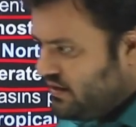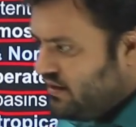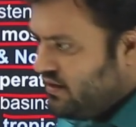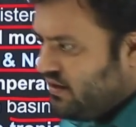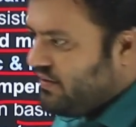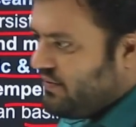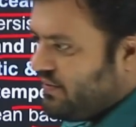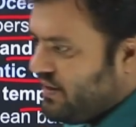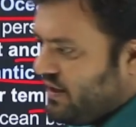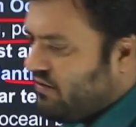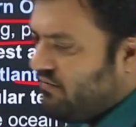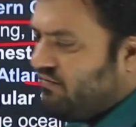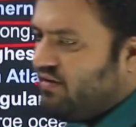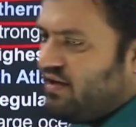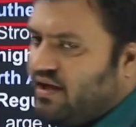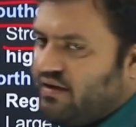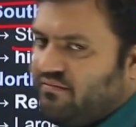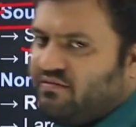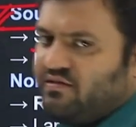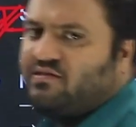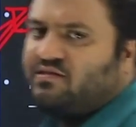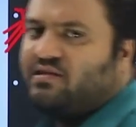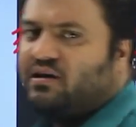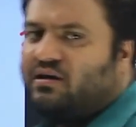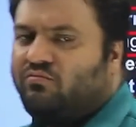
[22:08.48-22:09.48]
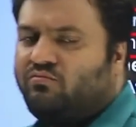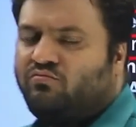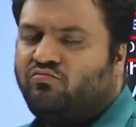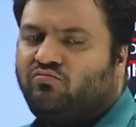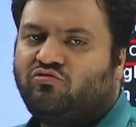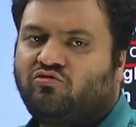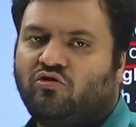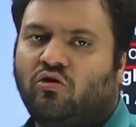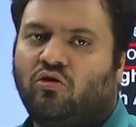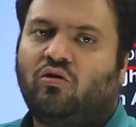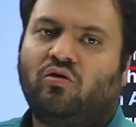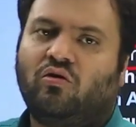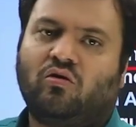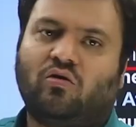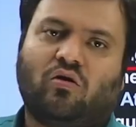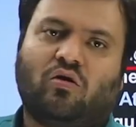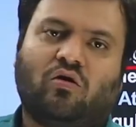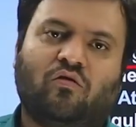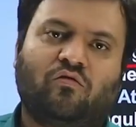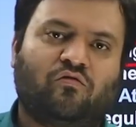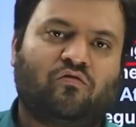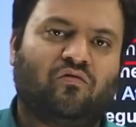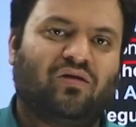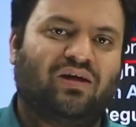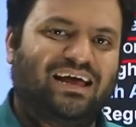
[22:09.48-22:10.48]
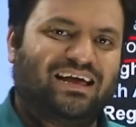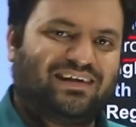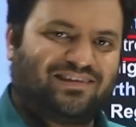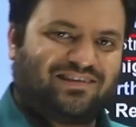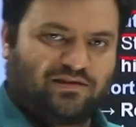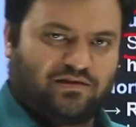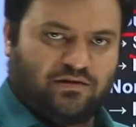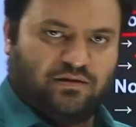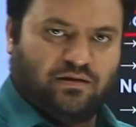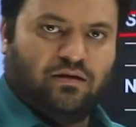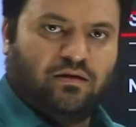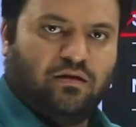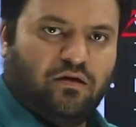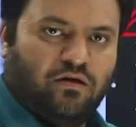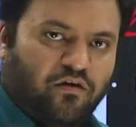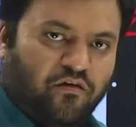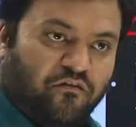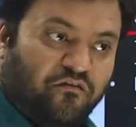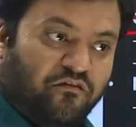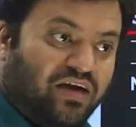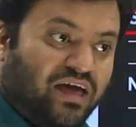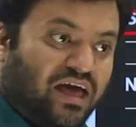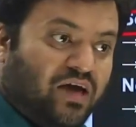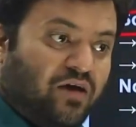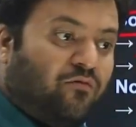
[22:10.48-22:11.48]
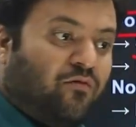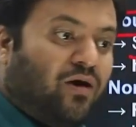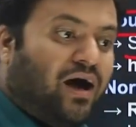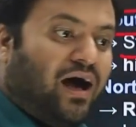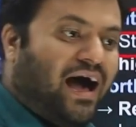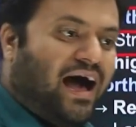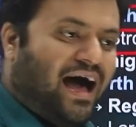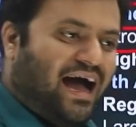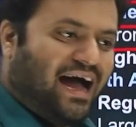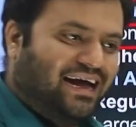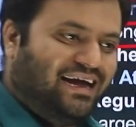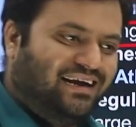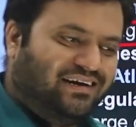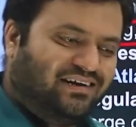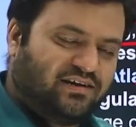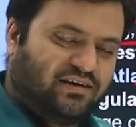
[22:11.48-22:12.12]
that we have some sort of less wave height,